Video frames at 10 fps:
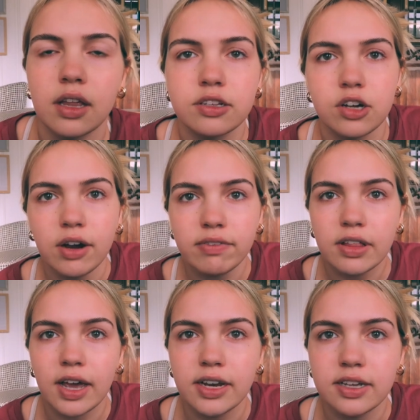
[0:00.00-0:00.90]
Sorry if the
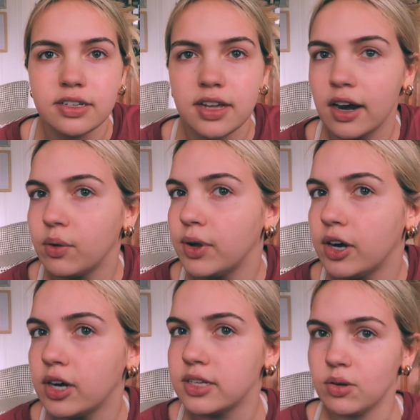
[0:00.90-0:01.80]
lighting is kind of
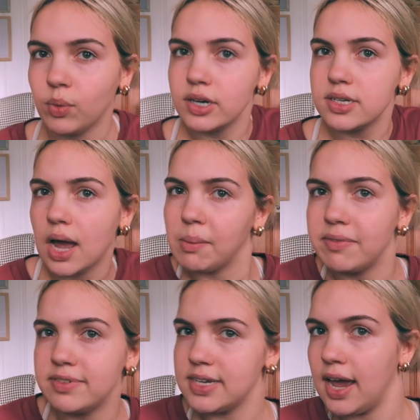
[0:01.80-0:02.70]
weird. It's a weird time
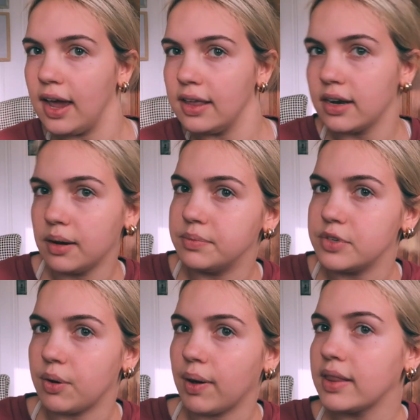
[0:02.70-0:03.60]
of day that I'm
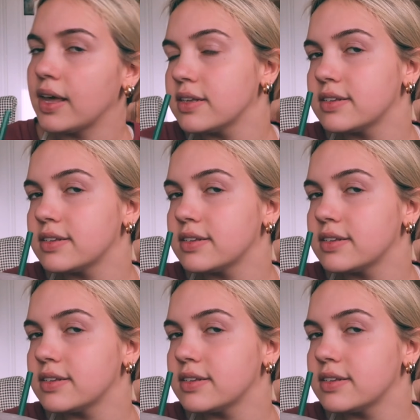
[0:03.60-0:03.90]
doing this.